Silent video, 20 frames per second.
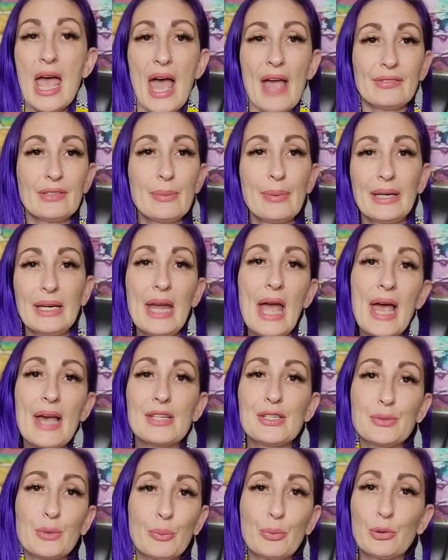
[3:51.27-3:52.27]
Everybody
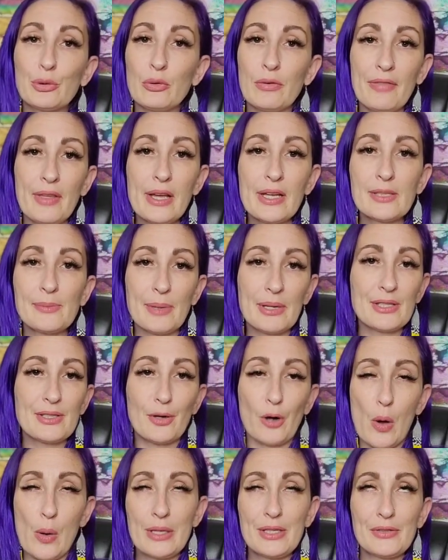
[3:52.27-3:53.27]
has to approve things because
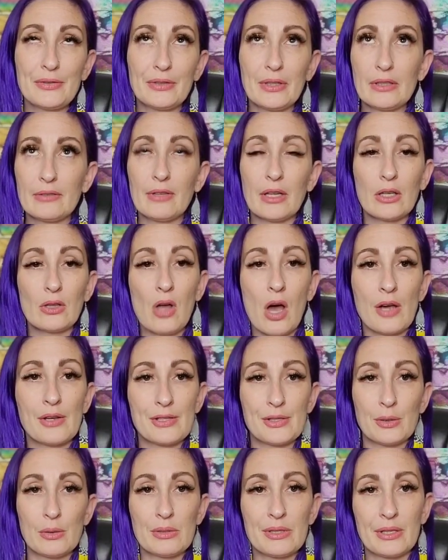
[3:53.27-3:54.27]
they're always afraid of
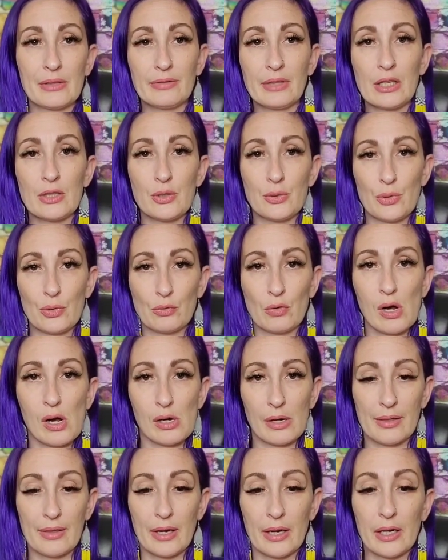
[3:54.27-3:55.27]
lawsuits and if they do the
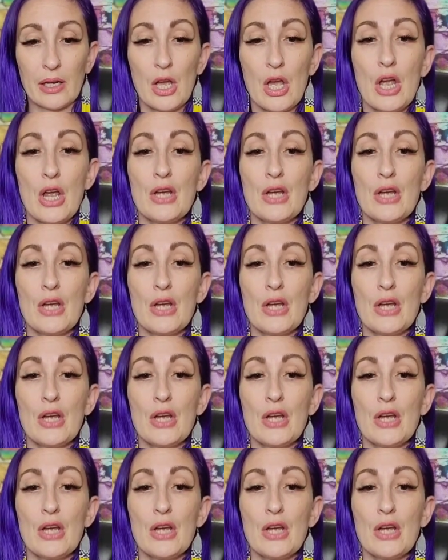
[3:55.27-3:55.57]
wrong thing.